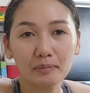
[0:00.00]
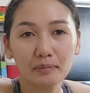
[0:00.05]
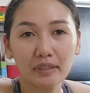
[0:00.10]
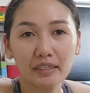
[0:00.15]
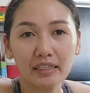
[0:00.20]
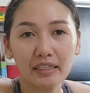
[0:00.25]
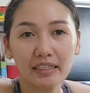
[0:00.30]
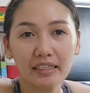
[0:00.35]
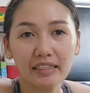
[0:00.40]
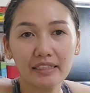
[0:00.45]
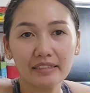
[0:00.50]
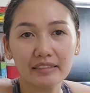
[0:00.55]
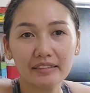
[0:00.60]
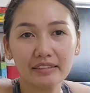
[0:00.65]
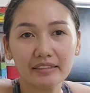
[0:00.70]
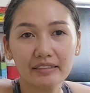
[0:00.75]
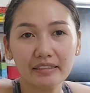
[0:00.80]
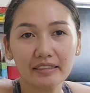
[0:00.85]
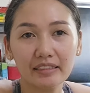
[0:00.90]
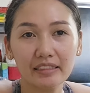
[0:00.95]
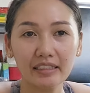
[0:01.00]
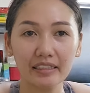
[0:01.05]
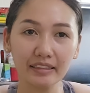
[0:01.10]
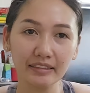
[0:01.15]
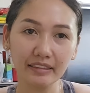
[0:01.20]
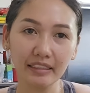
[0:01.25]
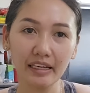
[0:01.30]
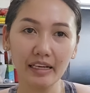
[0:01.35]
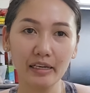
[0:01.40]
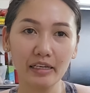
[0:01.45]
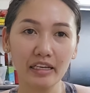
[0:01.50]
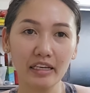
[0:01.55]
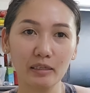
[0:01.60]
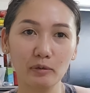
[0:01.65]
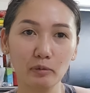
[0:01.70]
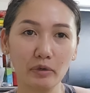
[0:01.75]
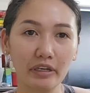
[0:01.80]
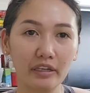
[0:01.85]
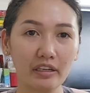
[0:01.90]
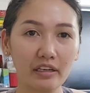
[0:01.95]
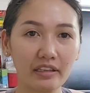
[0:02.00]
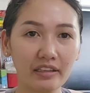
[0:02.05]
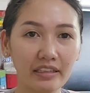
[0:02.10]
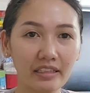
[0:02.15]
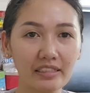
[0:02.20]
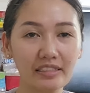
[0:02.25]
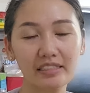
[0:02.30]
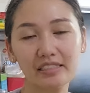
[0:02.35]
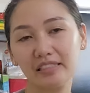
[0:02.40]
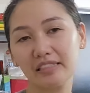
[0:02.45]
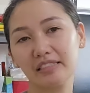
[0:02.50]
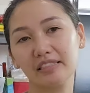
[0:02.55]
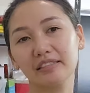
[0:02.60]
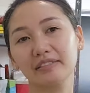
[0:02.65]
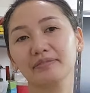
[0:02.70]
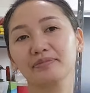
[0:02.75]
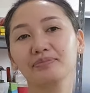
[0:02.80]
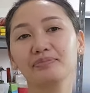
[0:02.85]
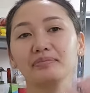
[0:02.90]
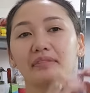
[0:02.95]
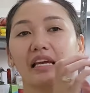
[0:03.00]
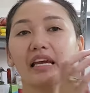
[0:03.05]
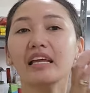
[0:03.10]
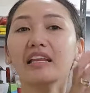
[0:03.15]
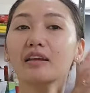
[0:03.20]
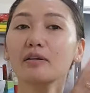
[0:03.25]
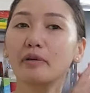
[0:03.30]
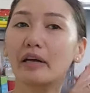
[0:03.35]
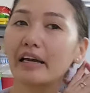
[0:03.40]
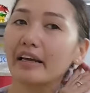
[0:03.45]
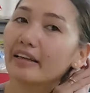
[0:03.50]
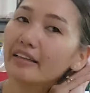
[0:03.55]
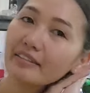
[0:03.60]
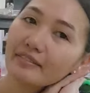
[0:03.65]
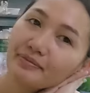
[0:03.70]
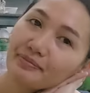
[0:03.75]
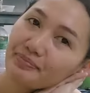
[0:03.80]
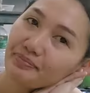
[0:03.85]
but I can work on this. Anyway,